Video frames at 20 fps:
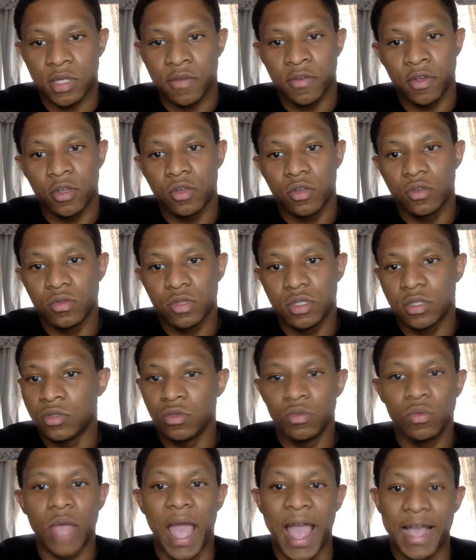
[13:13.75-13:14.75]
Syracuse,
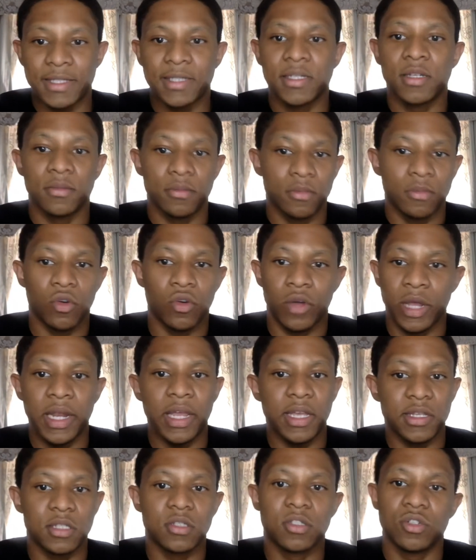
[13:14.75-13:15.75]
you ask them or
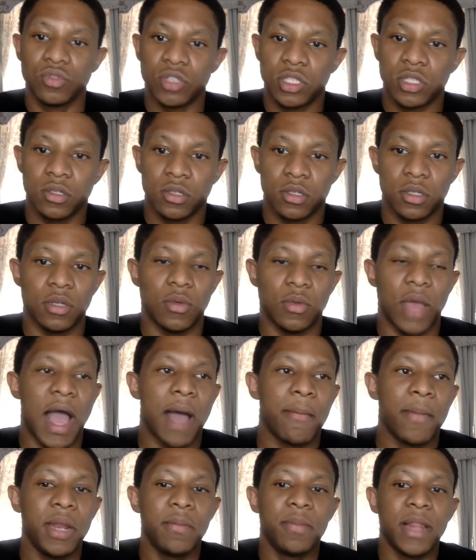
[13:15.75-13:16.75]
any institution,
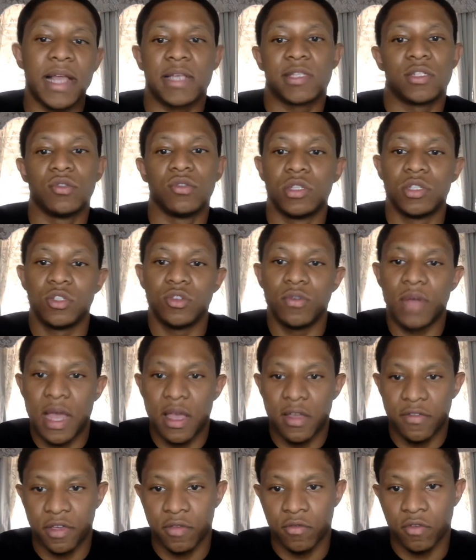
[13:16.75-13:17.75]
how many black students do you
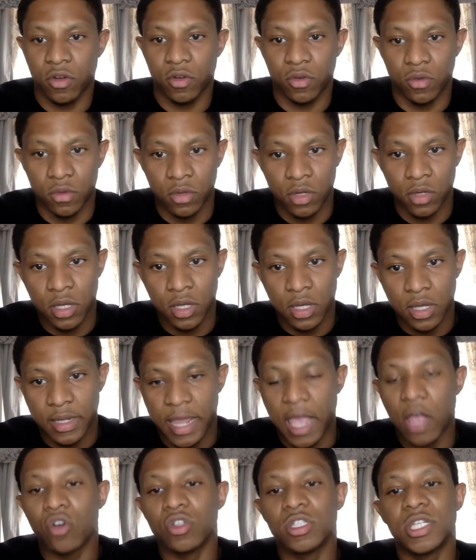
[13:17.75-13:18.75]
have enrolled?
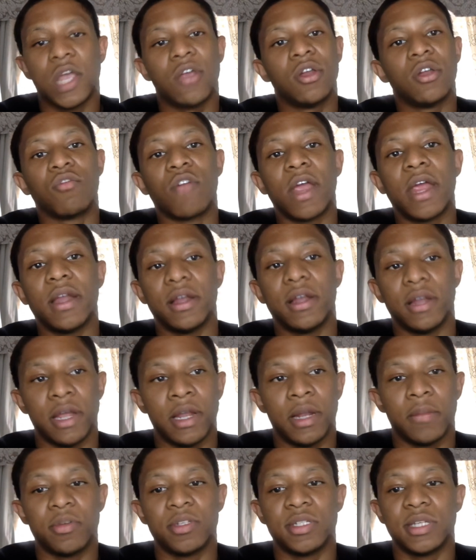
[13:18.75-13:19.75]
They're gonna tell you the rate
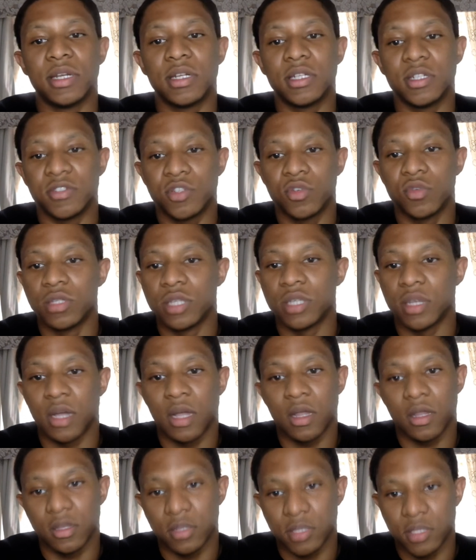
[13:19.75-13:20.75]
and the percentage of students of
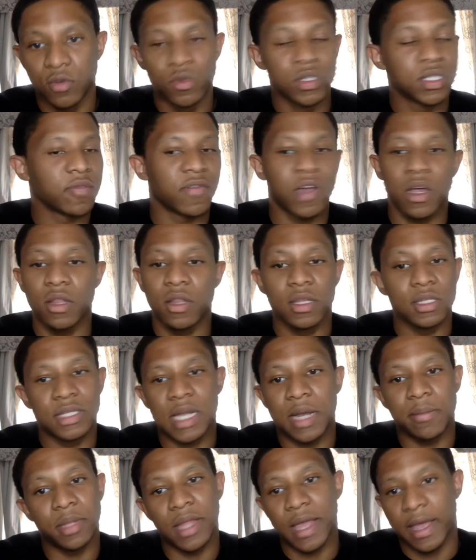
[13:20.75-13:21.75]
color. Students of color is
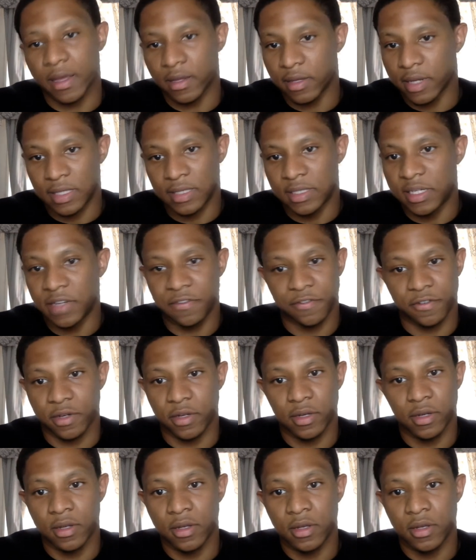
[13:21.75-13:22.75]
not black. That's different.
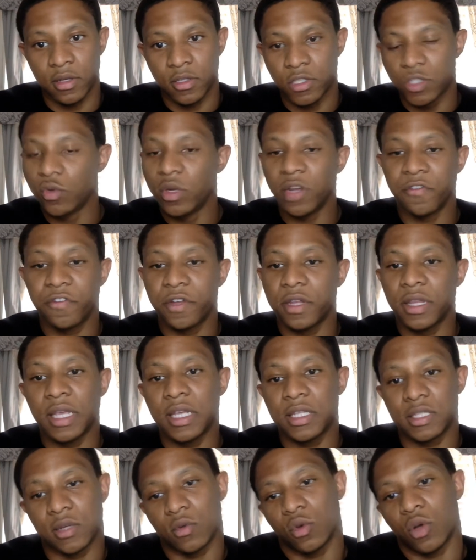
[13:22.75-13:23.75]
Two different
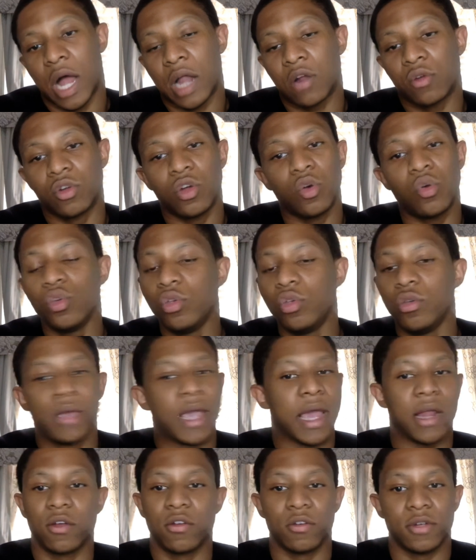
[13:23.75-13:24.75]
things. I don't know who you
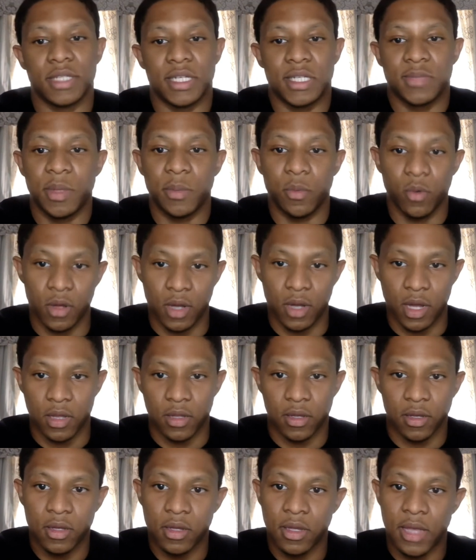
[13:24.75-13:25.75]
categorize as people of
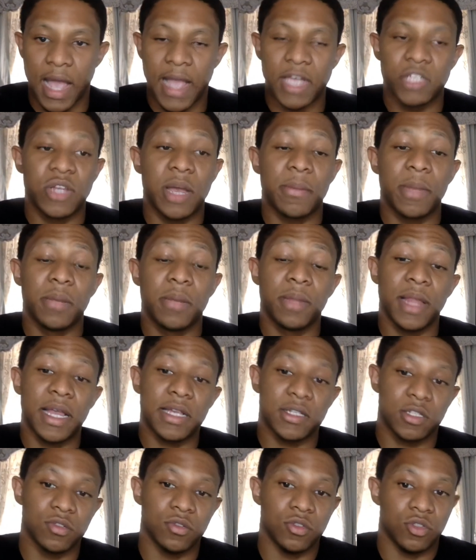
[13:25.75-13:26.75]
color. I actually how many
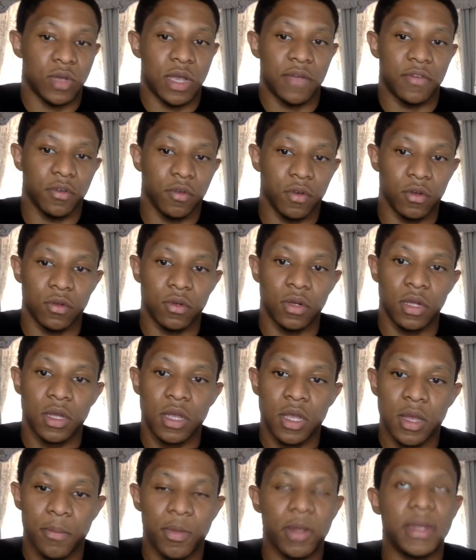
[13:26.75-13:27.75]
black students you have enrolled.
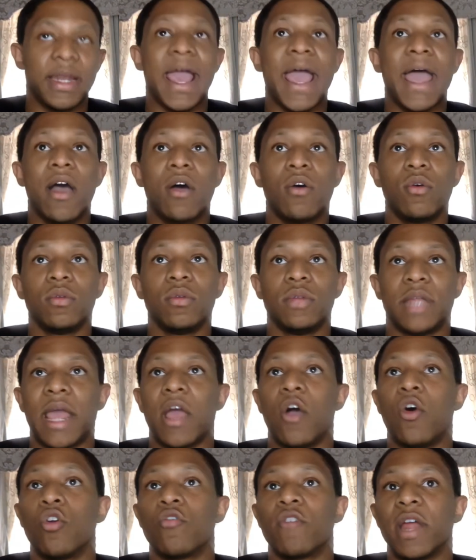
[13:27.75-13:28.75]
But now
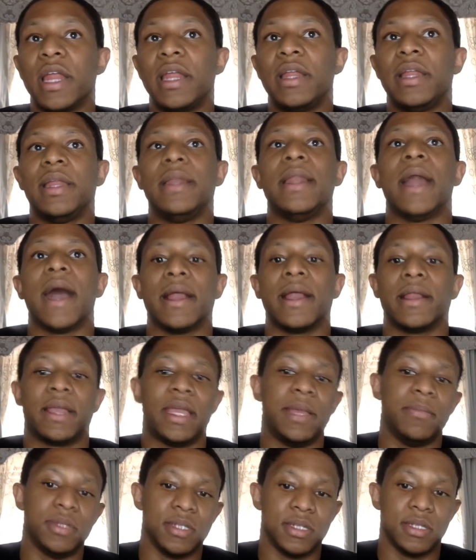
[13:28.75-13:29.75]
they already did not
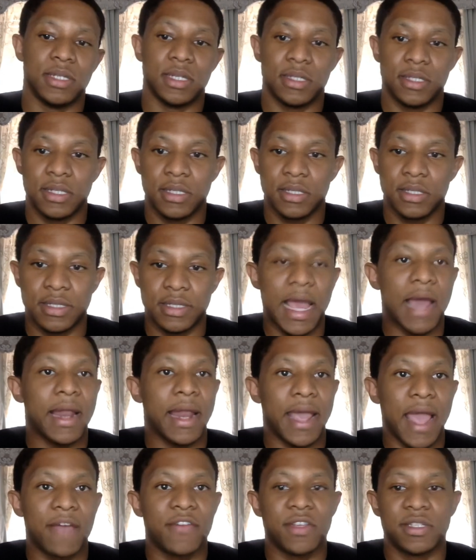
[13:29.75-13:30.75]
keep the statistics. Now
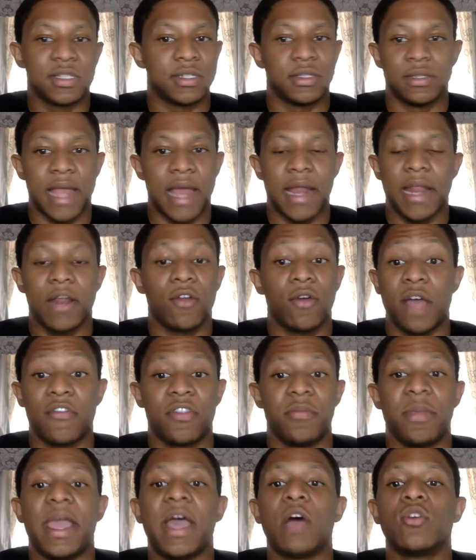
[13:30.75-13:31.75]
they have a now they don't have
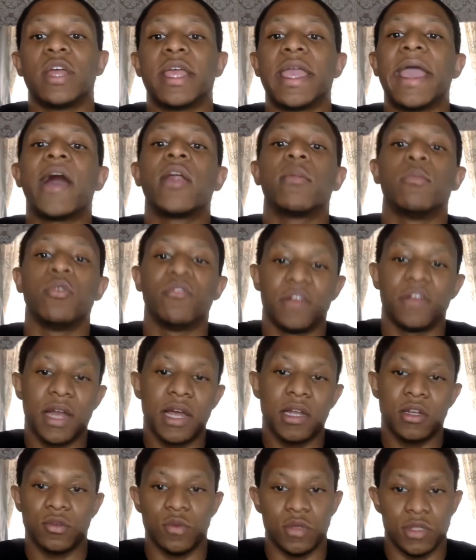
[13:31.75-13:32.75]
to be held accountable for
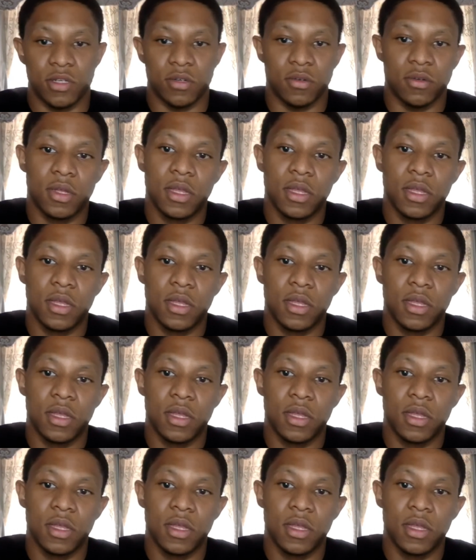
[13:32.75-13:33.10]
not doing so.